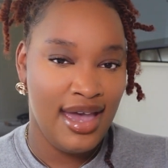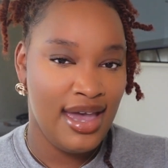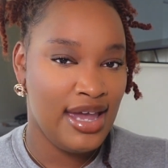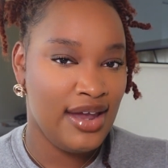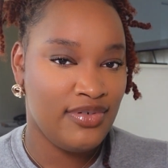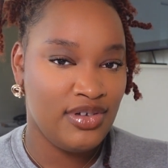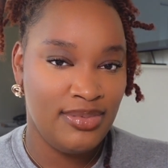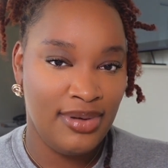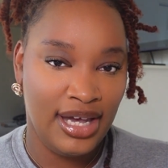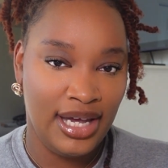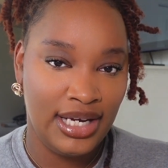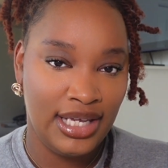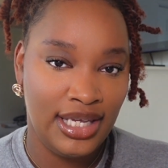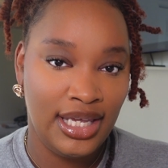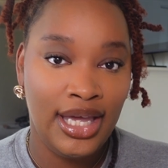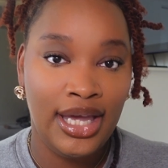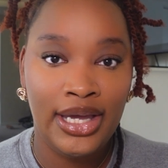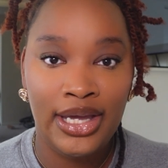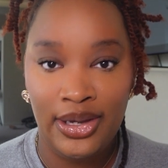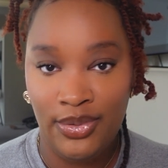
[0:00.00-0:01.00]

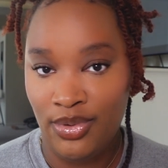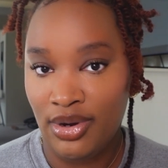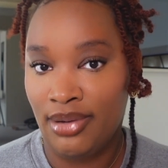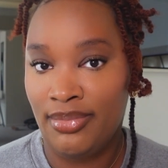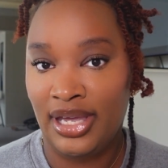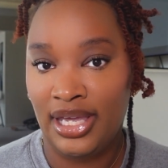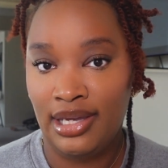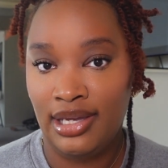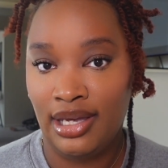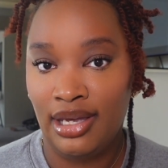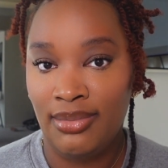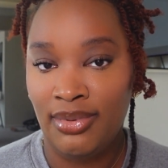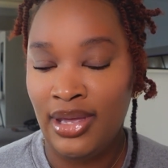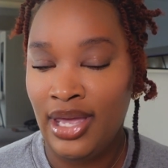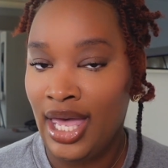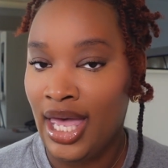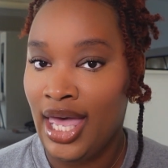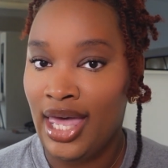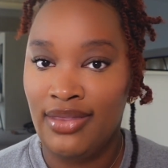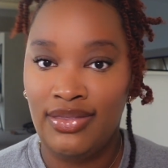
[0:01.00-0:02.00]
everybody can wear makeup.
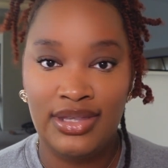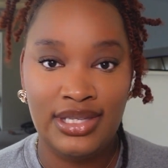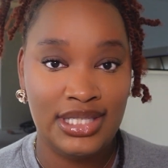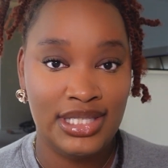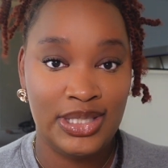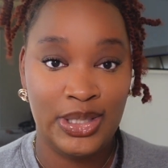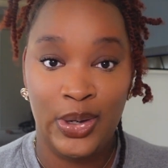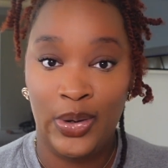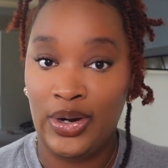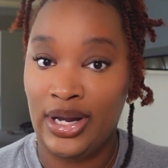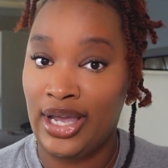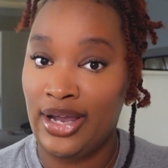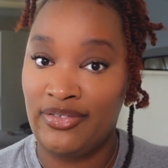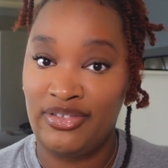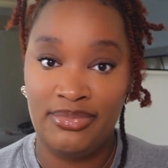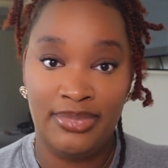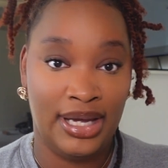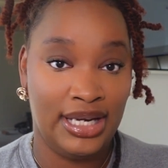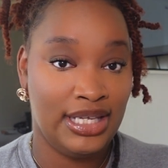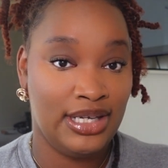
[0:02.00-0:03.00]
This is called an
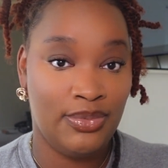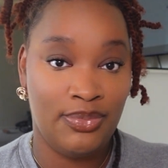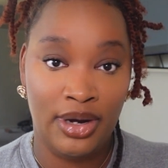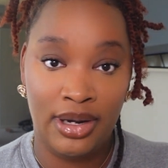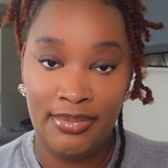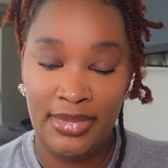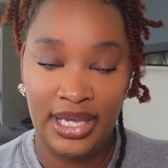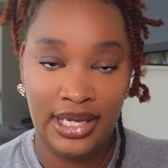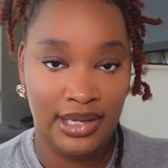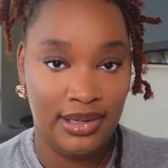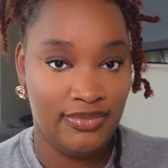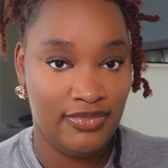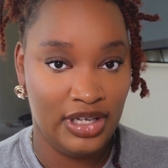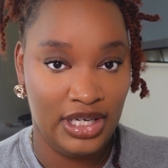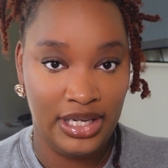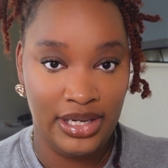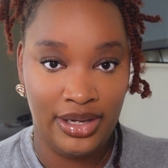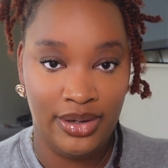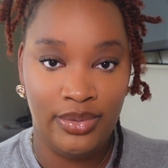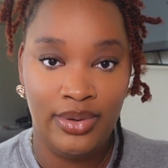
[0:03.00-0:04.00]
everybody can wear makeup
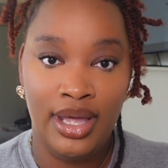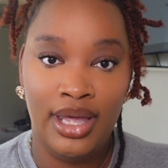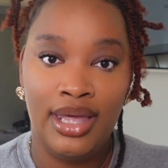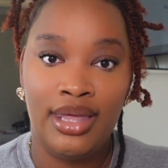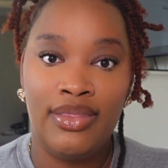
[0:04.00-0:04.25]
video.